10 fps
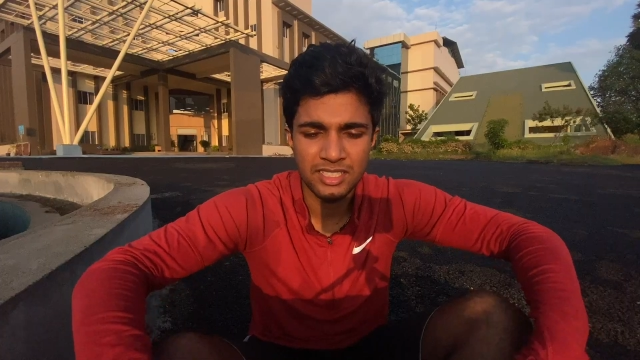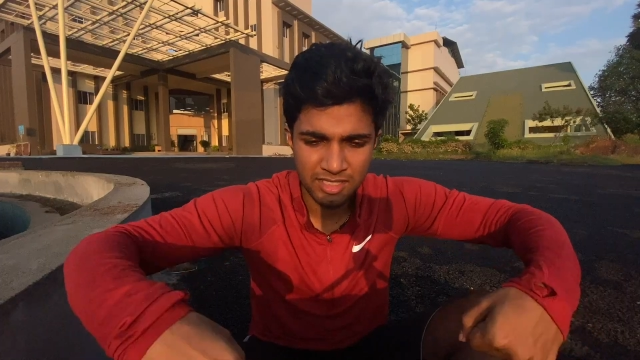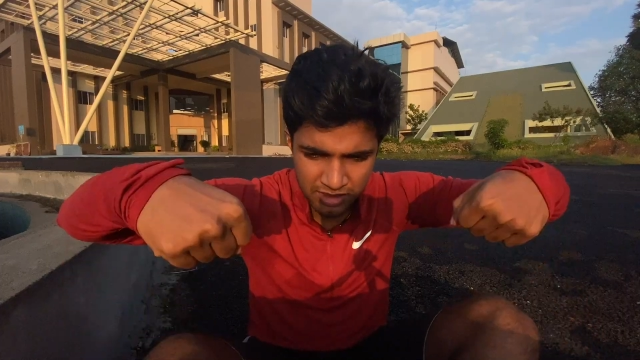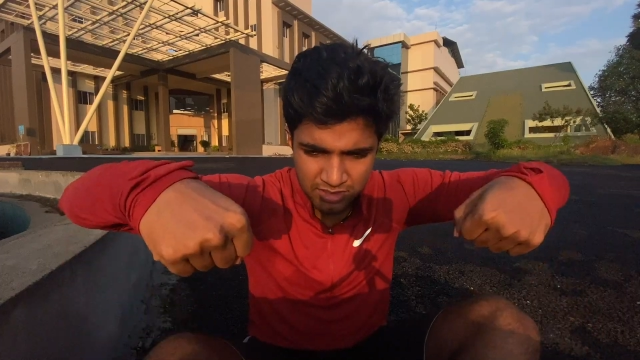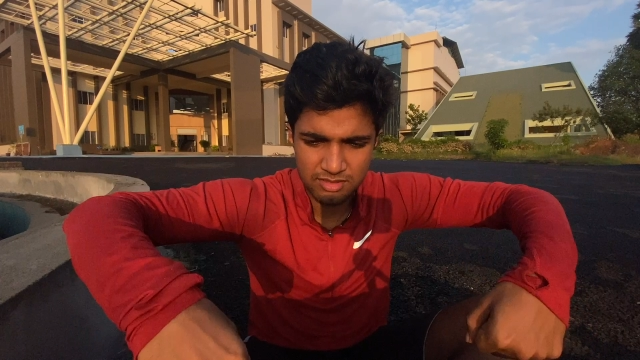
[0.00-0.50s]

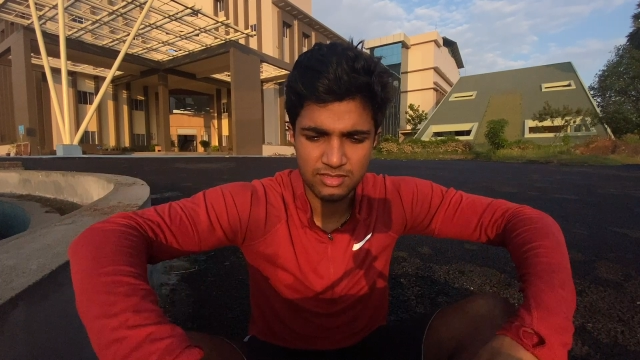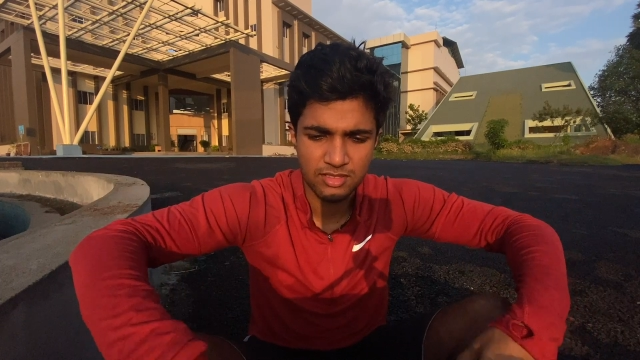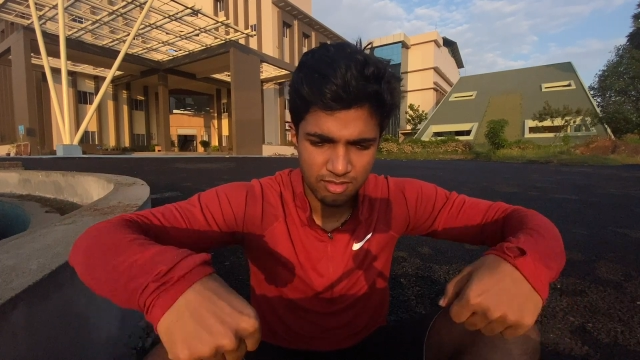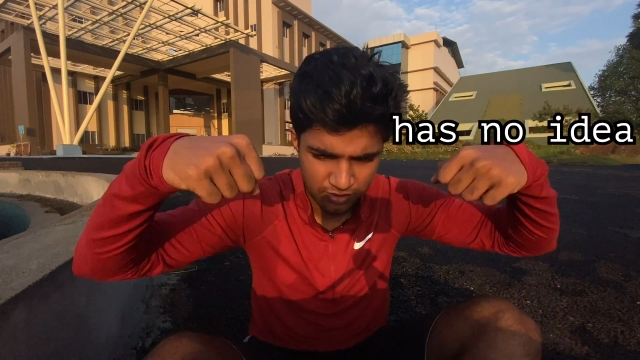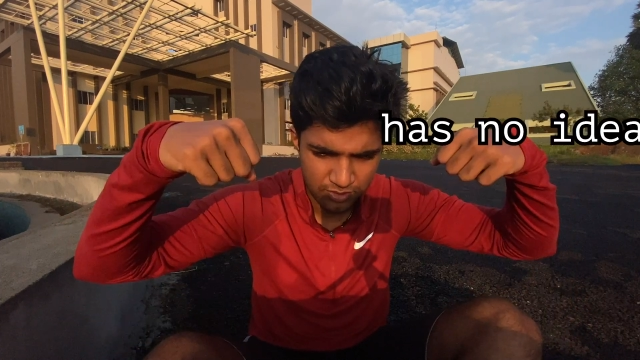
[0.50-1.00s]
and
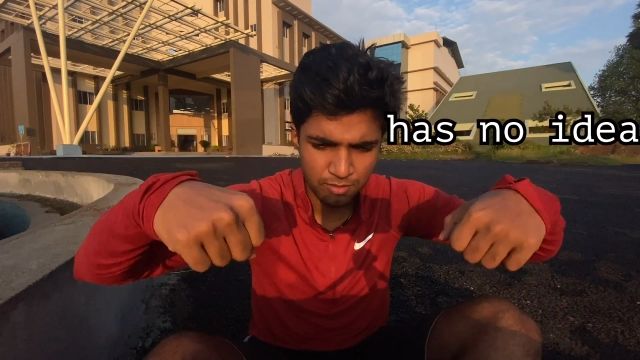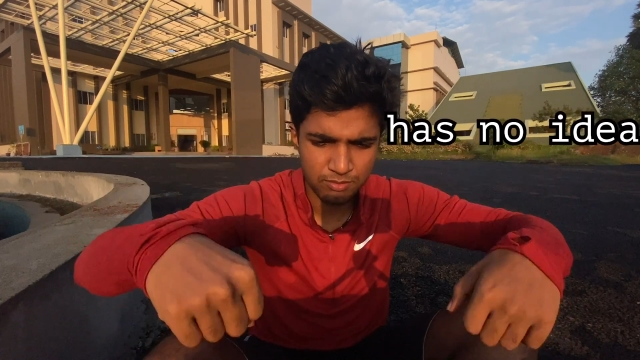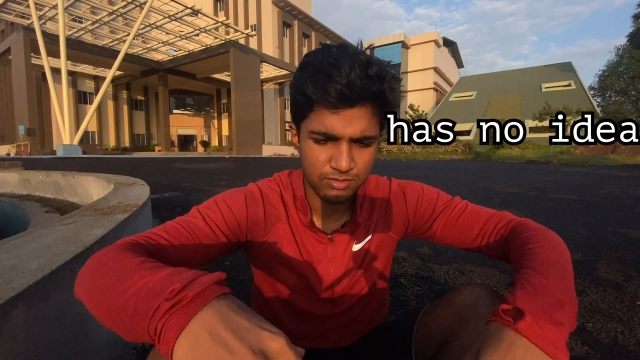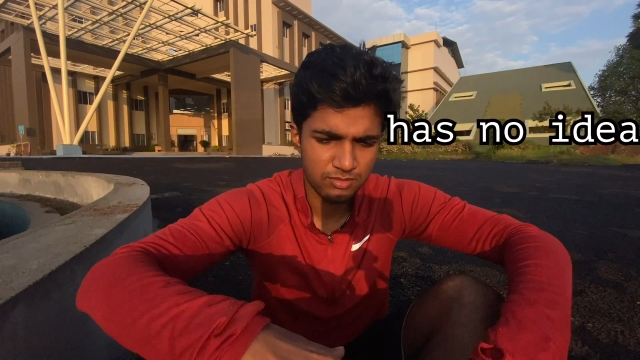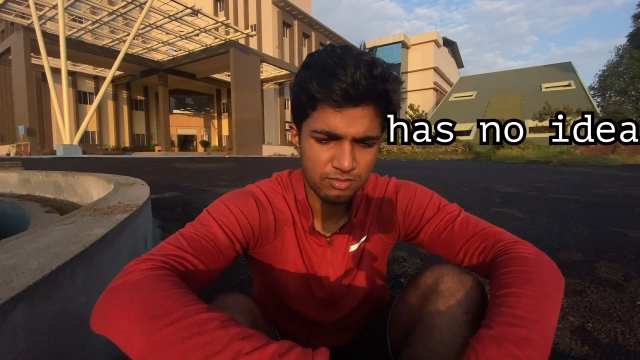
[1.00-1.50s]

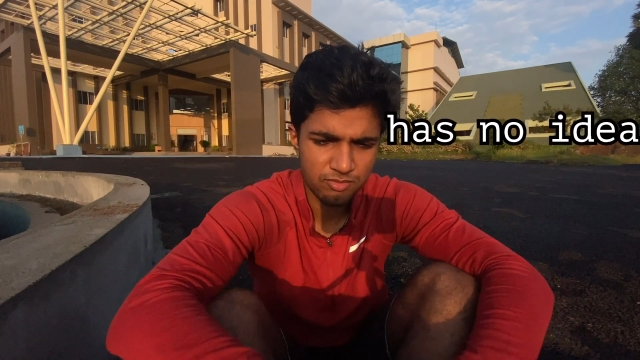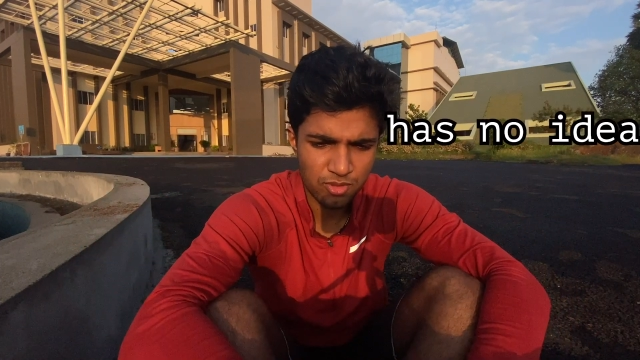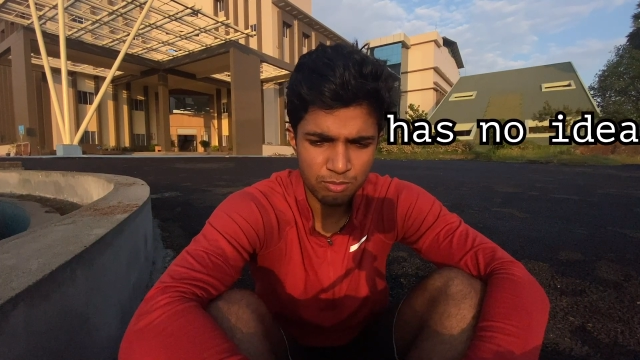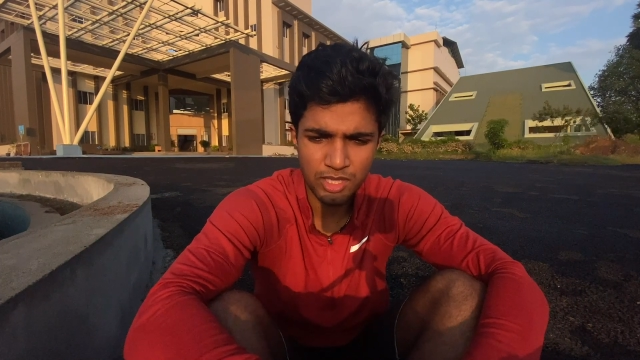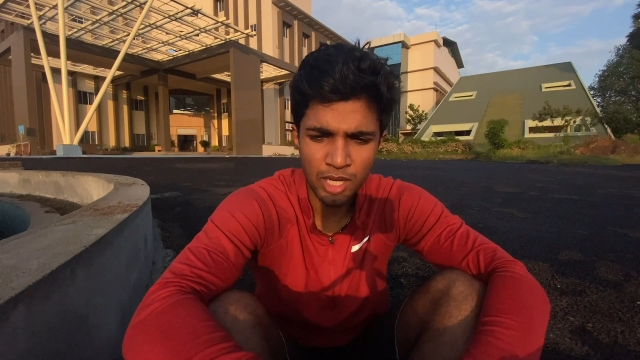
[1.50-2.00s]

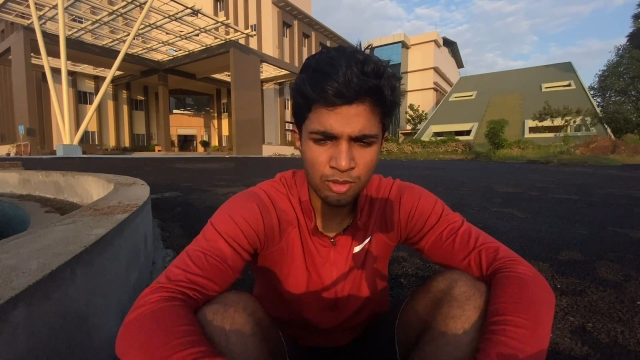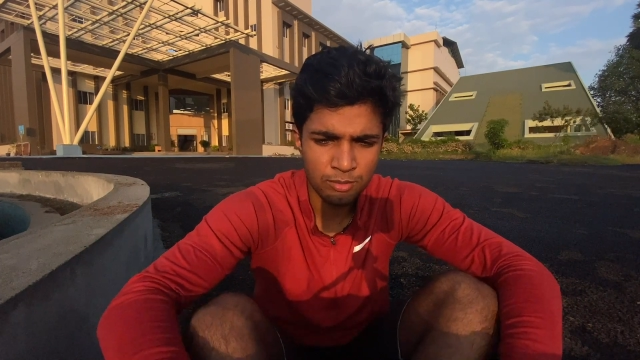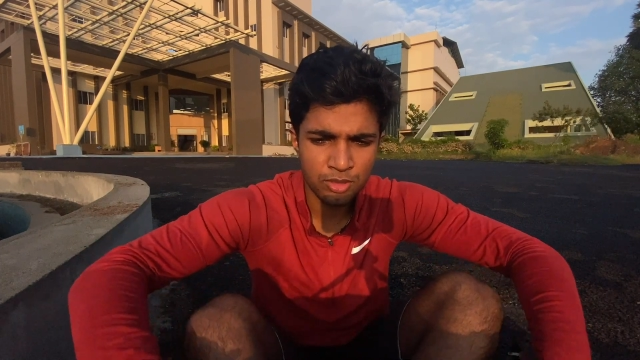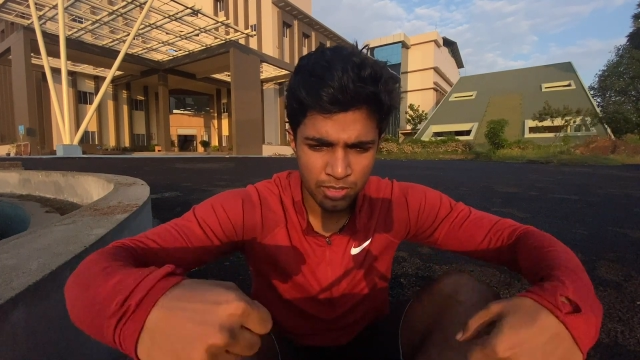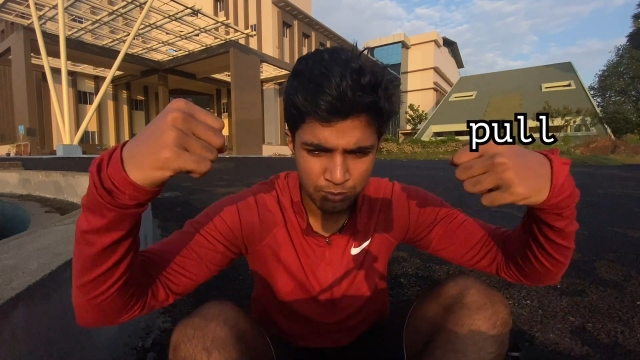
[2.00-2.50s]
from down
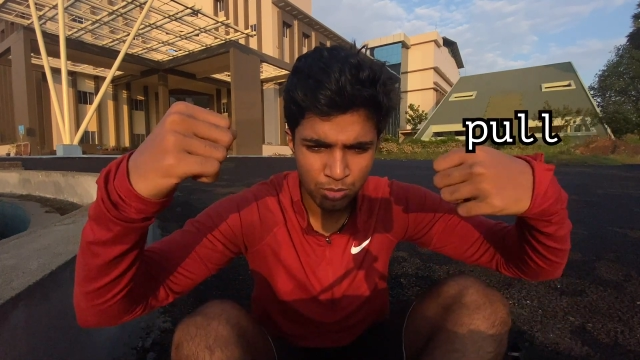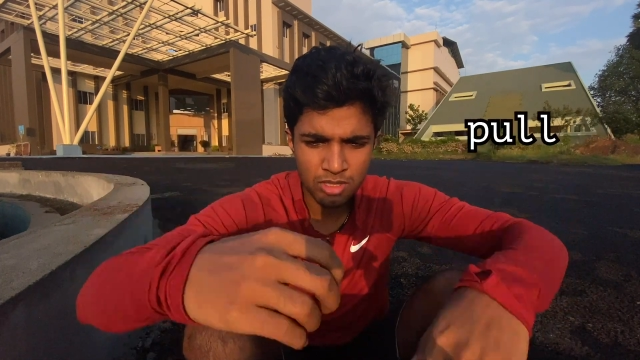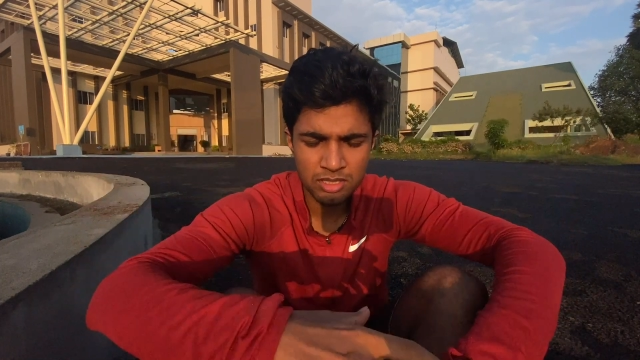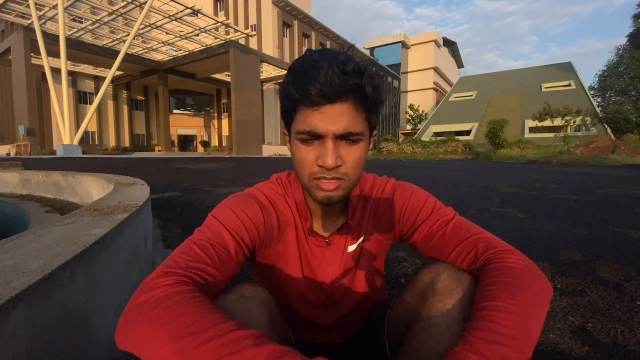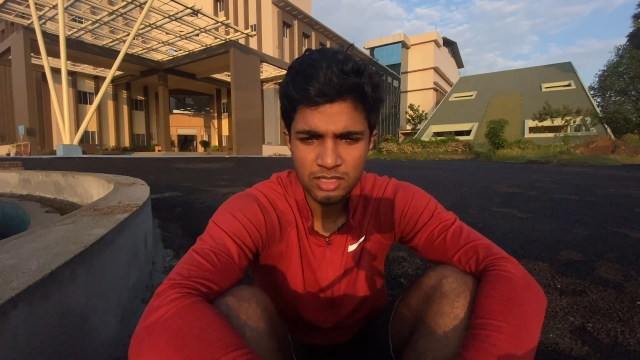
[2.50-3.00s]
above I pulled.